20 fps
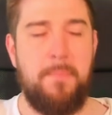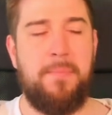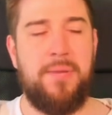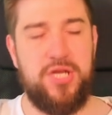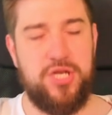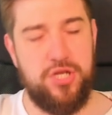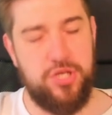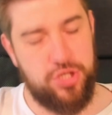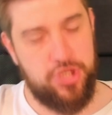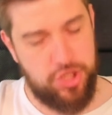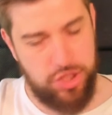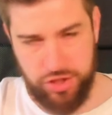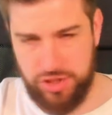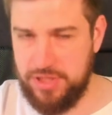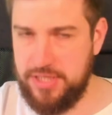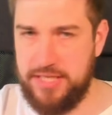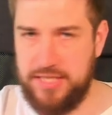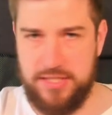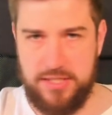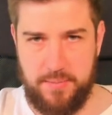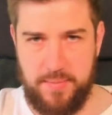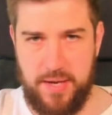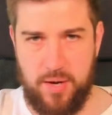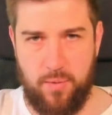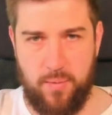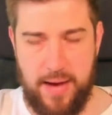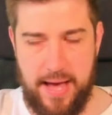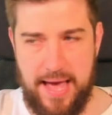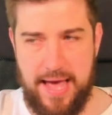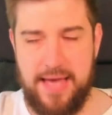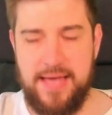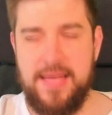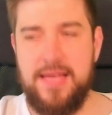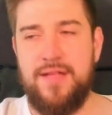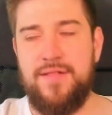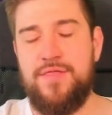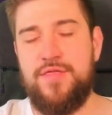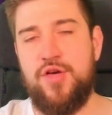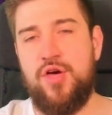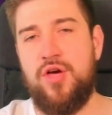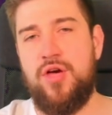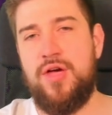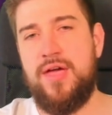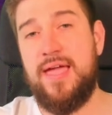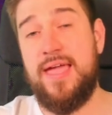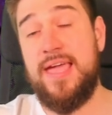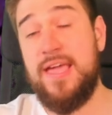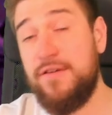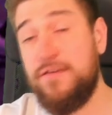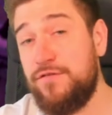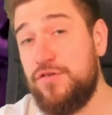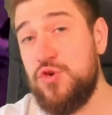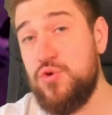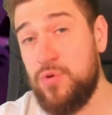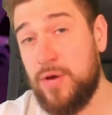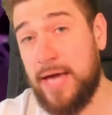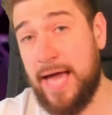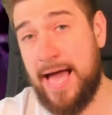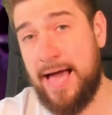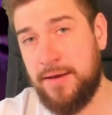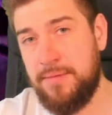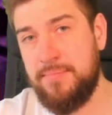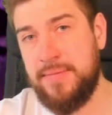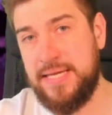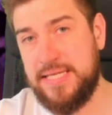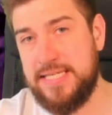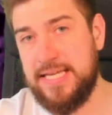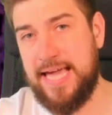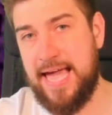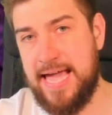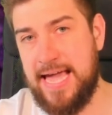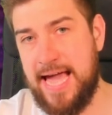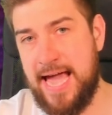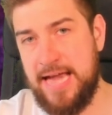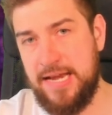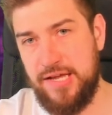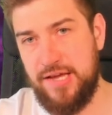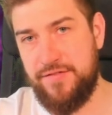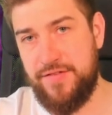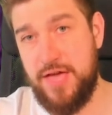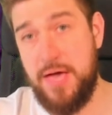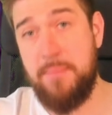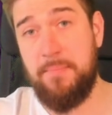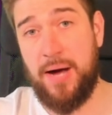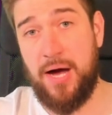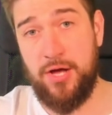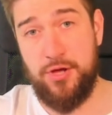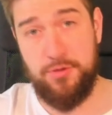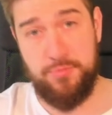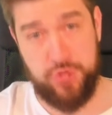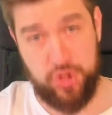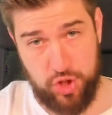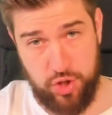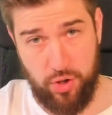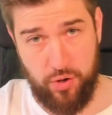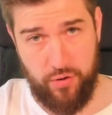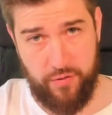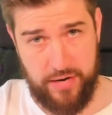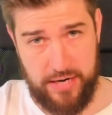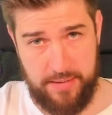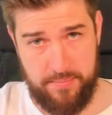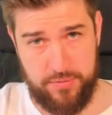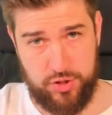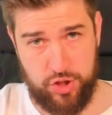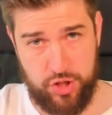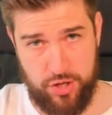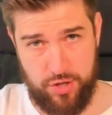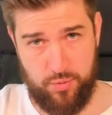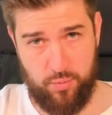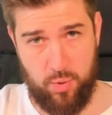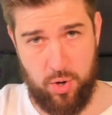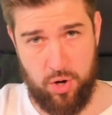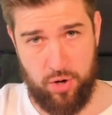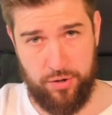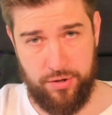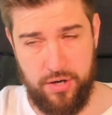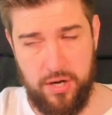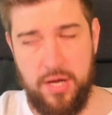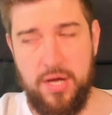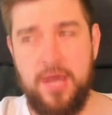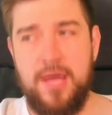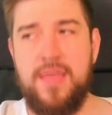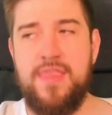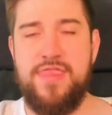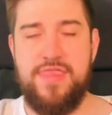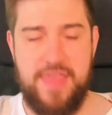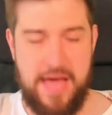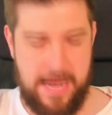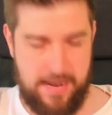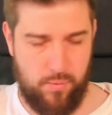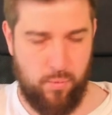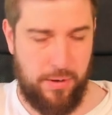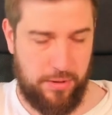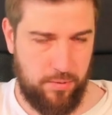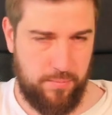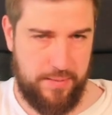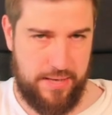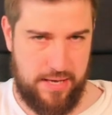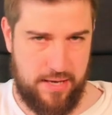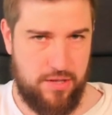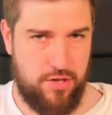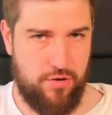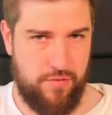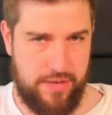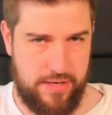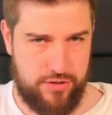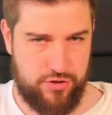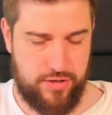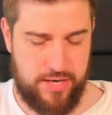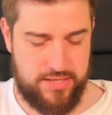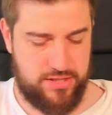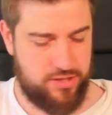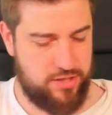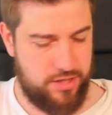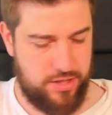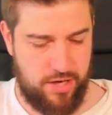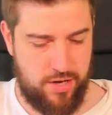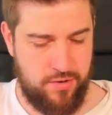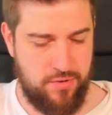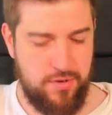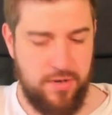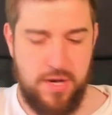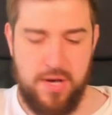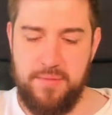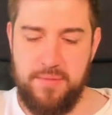but you just need to be aware that if you can mitigate any of it by obscuring him turn 1, that will be in your interest to do,